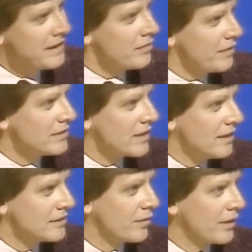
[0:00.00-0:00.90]
any of these
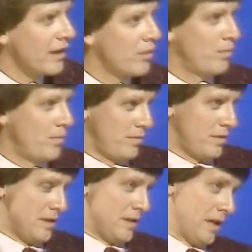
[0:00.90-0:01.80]
guys ever kind of
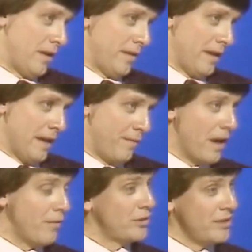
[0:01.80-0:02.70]
have
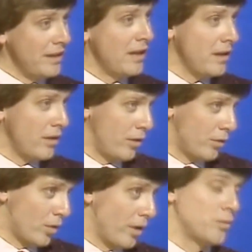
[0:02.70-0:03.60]
they ever seen any of
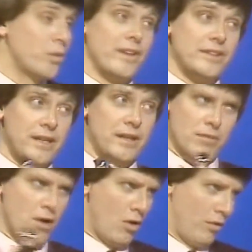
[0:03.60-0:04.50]
your drawings where they
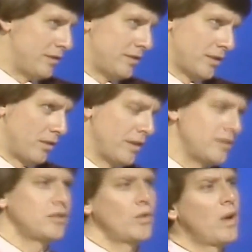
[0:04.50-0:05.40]
said, "No, this
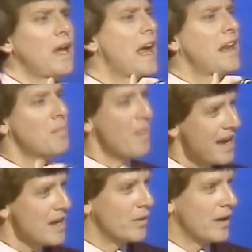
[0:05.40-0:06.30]
isn't what I had in
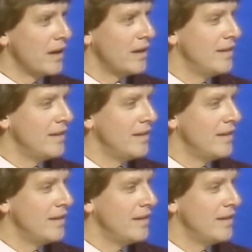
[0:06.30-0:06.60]
mind when I"?